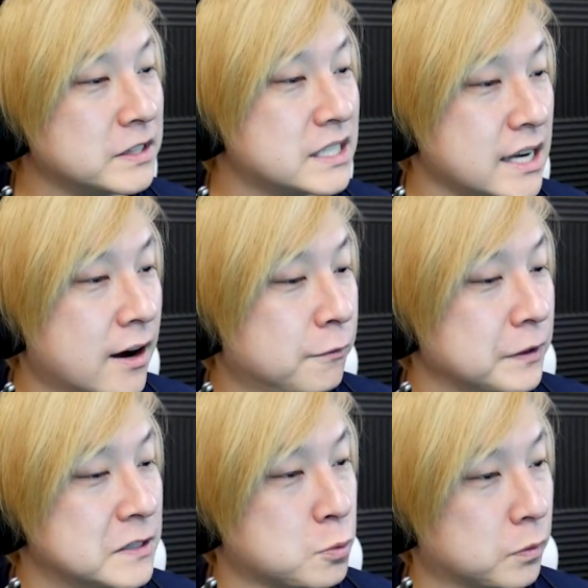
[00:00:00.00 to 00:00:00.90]
itself
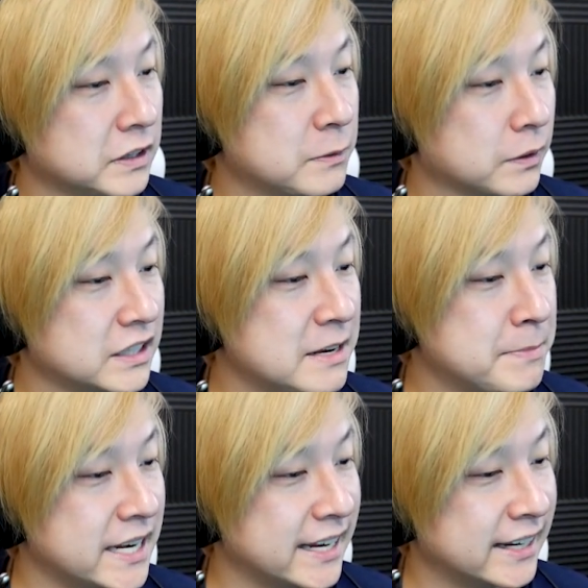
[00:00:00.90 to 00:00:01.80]
is really, really
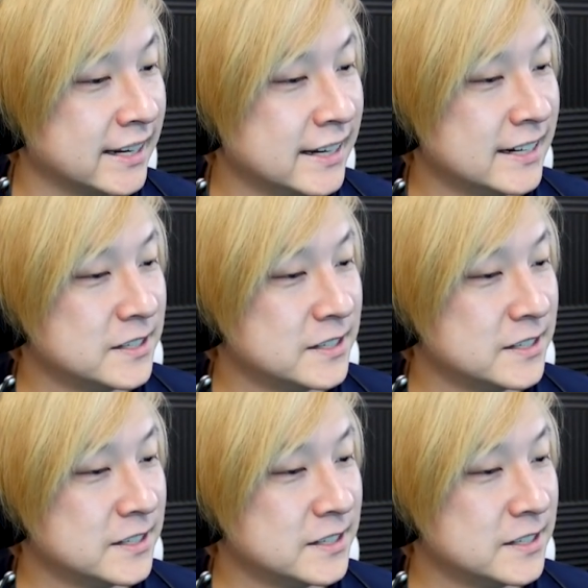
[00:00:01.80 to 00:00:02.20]
big,